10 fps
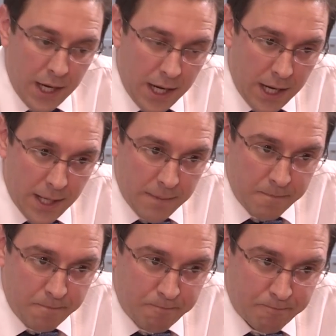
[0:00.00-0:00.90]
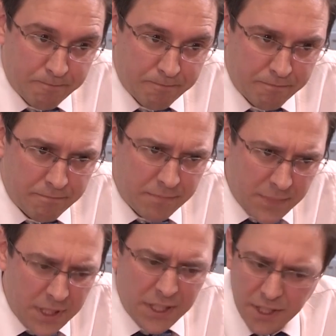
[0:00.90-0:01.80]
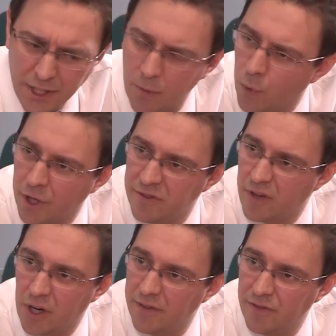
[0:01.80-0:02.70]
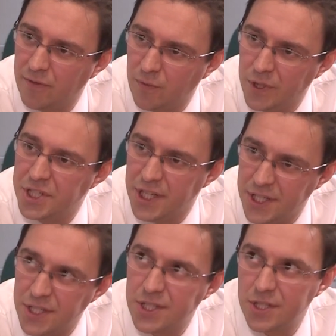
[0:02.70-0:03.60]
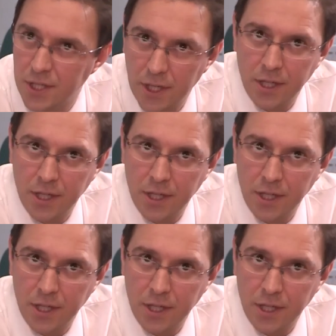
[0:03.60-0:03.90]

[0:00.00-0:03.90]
You get 105, which is